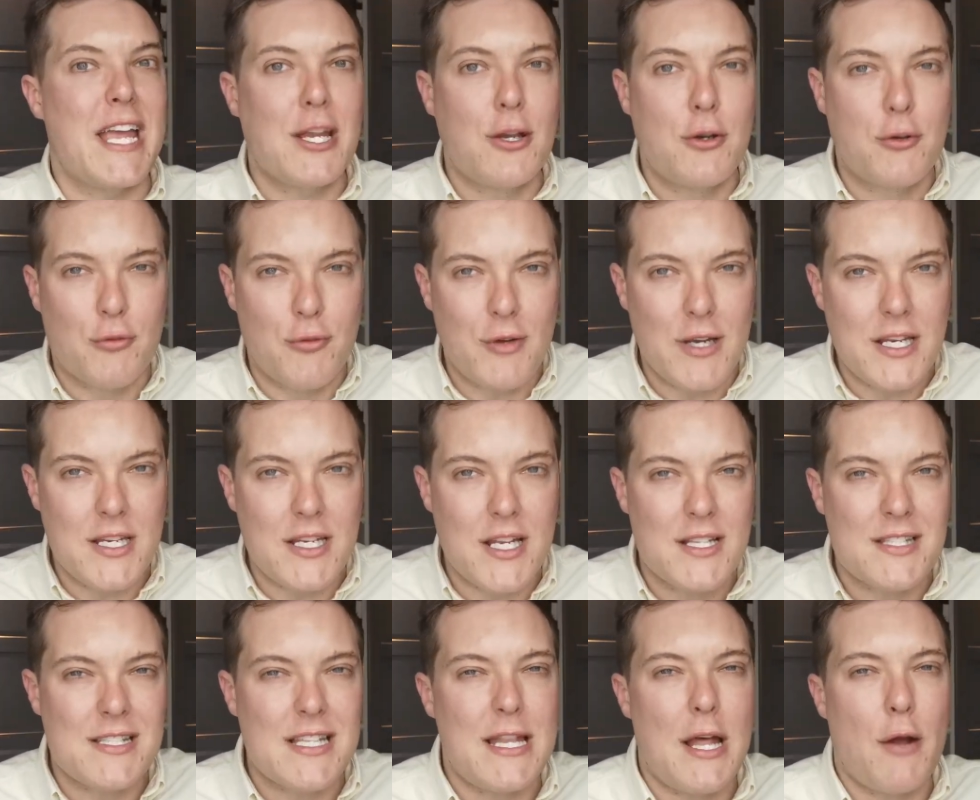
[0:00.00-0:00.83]

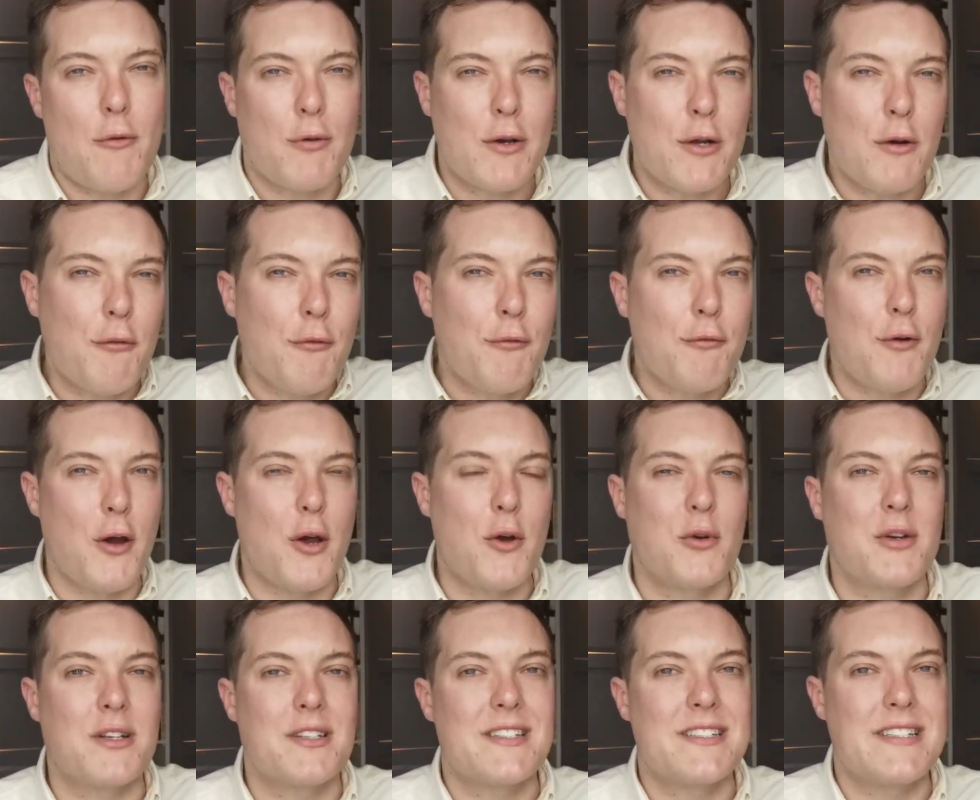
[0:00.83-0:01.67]
ingredients and that real
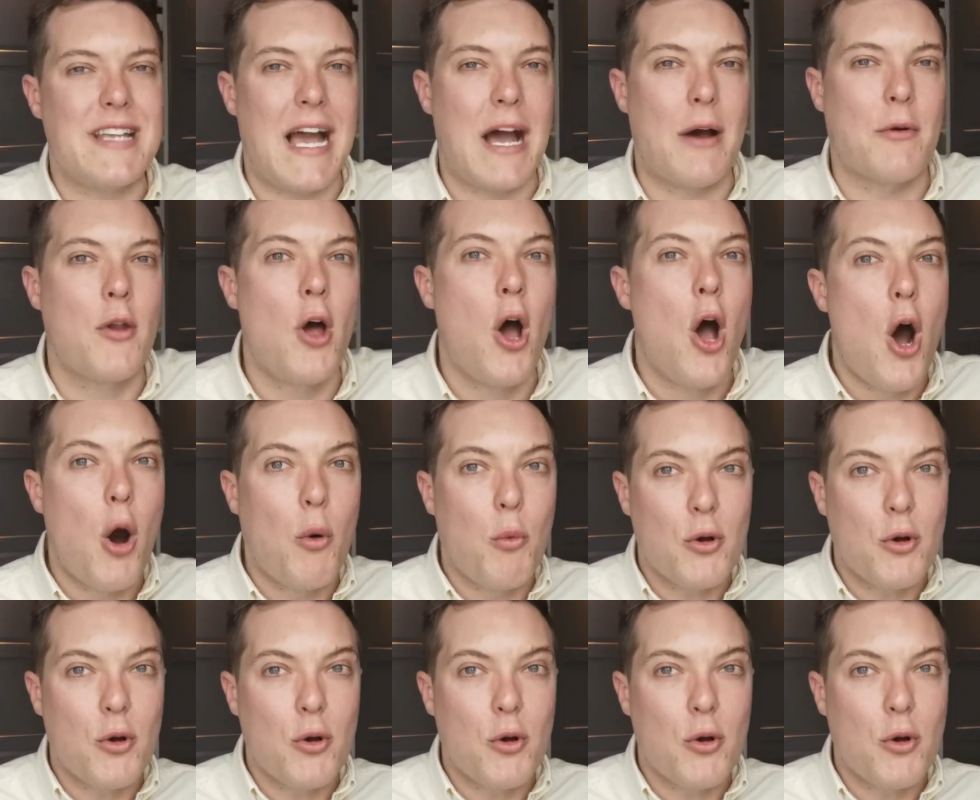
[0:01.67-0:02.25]
focus down on